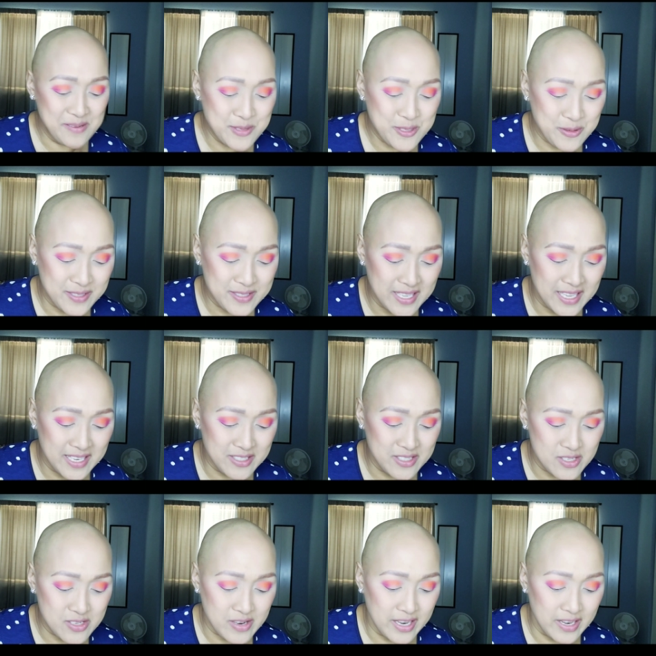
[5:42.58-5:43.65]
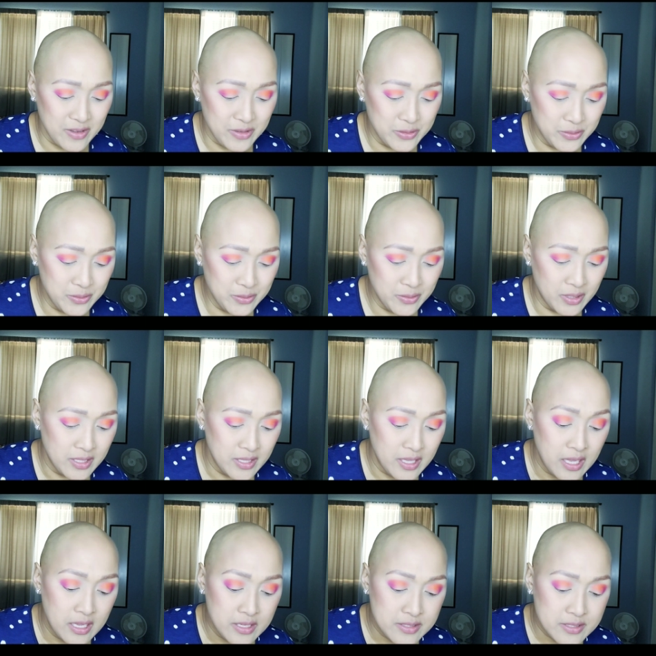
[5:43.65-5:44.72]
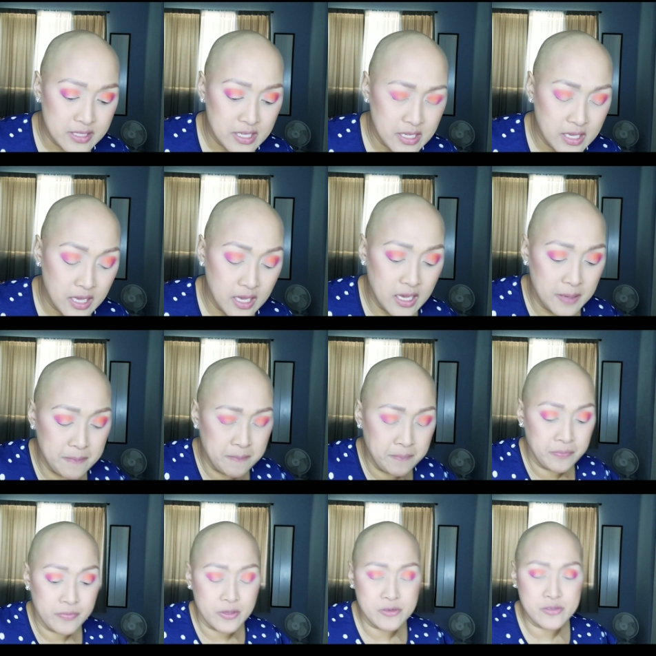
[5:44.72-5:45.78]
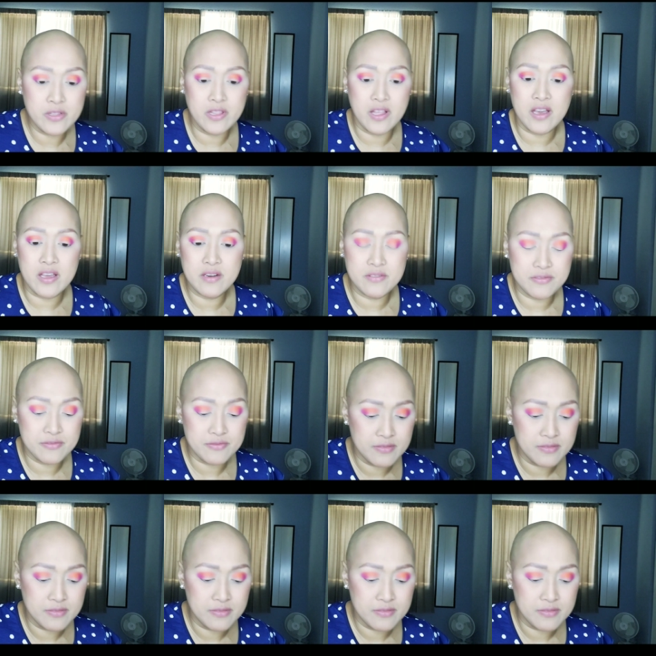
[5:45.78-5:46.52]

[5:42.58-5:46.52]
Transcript: I'm so excited to try it. Ooh, see, um, there's a lot of